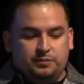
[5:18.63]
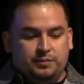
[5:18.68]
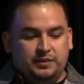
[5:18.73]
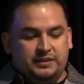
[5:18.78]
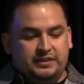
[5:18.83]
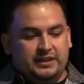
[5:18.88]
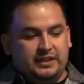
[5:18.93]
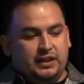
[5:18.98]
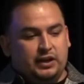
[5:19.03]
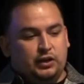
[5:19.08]
but
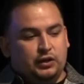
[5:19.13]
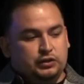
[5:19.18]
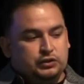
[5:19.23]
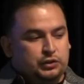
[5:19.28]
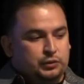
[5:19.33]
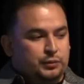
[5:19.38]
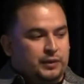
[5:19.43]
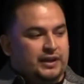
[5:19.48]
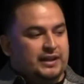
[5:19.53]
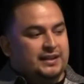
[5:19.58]
then I
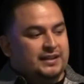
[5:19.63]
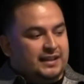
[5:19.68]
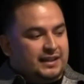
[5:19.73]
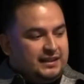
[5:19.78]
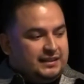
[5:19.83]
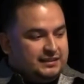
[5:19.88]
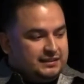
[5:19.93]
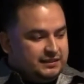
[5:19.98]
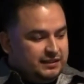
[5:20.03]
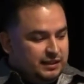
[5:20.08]
also
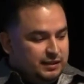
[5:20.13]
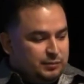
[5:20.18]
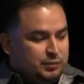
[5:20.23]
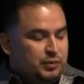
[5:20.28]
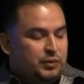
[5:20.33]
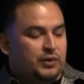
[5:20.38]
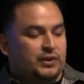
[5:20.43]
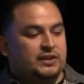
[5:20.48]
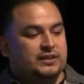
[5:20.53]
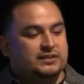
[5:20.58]
recognized the
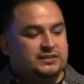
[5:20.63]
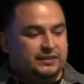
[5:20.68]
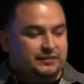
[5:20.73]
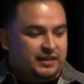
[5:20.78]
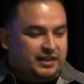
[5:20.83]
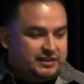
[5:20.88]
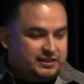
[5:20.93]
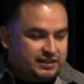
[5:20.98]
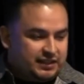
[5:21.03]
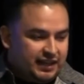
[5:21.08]
importance of
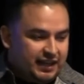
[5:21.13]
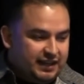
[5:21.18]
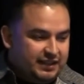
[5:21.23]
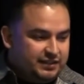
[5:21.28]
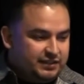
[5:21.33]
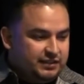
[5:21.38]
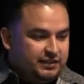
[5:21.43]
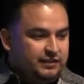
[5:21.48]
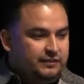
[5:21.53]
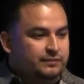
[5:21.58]

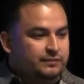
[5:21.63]
education,